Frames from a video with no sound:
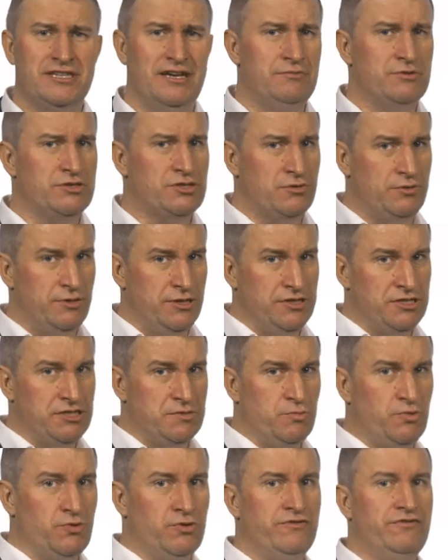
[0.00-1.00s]
that was quite
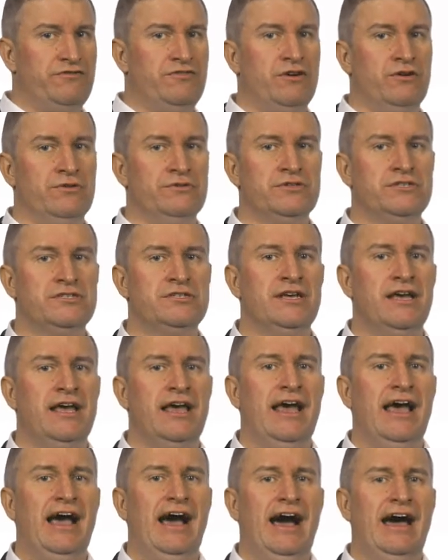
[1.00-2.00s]
small font,
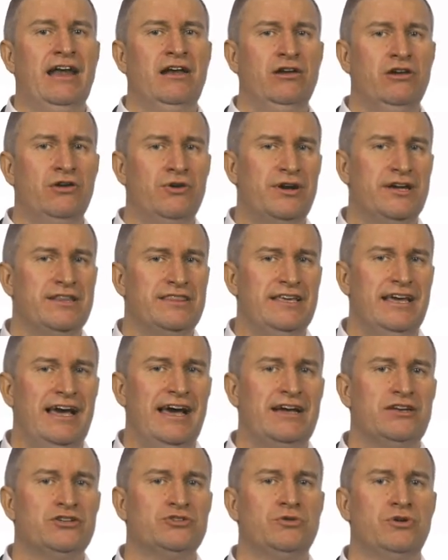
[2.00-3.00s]
and look at the
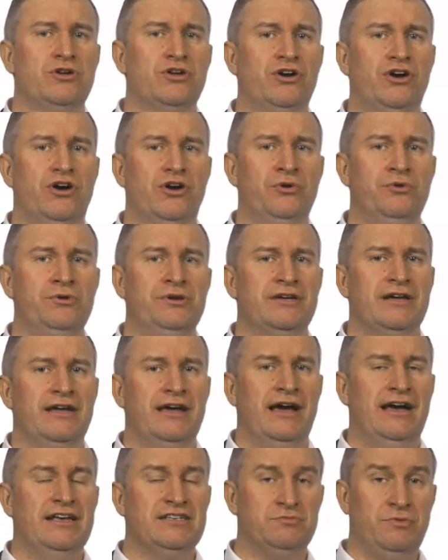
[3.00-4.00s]
actual code
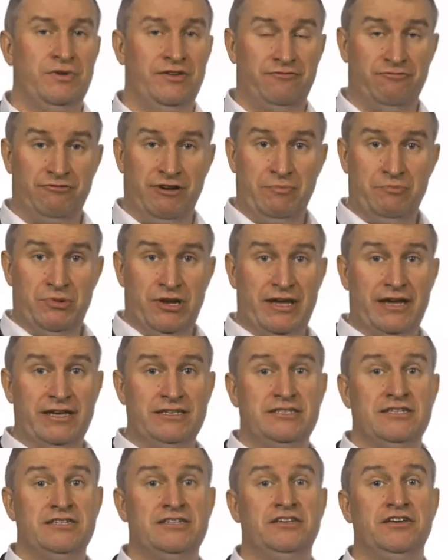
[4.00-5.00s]
as we've
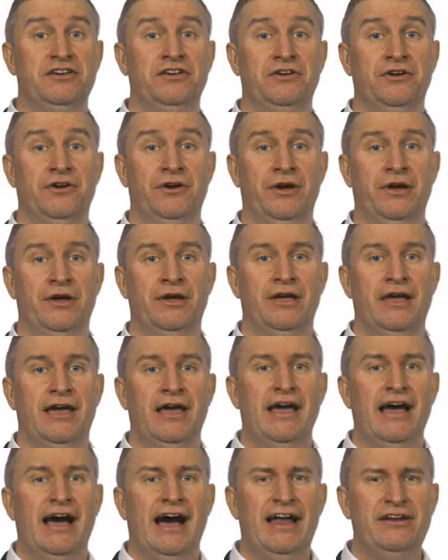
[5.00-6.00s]
replicated here.
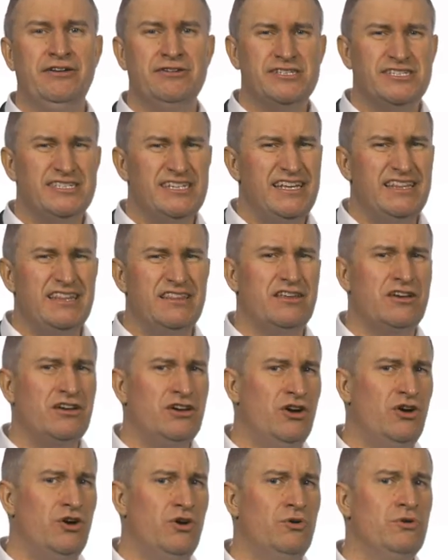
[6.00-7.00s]
And you'll see that the
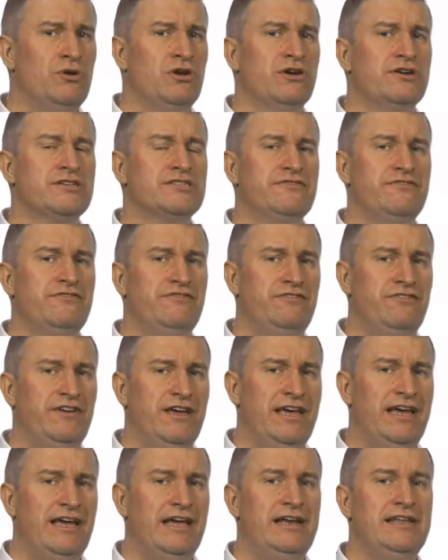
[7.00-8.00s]
code looks
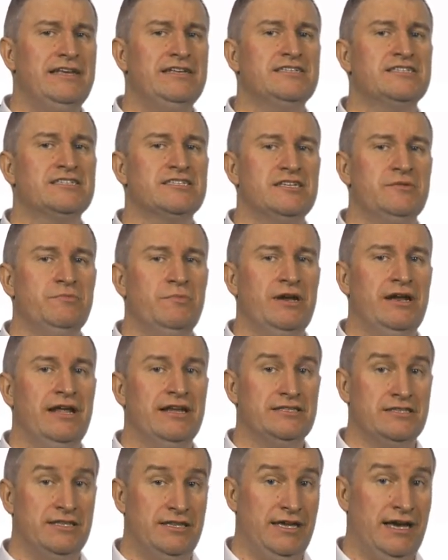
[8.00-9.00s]
fairly similar
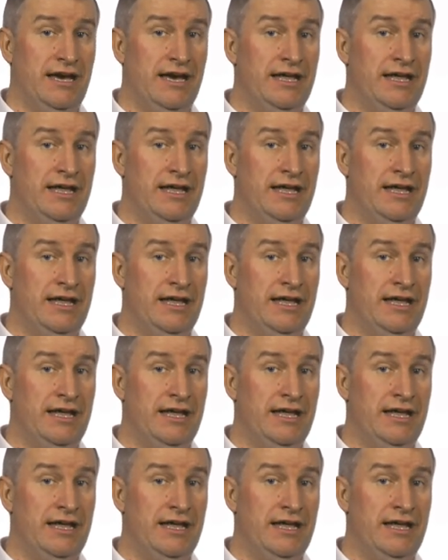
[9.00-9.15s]
to the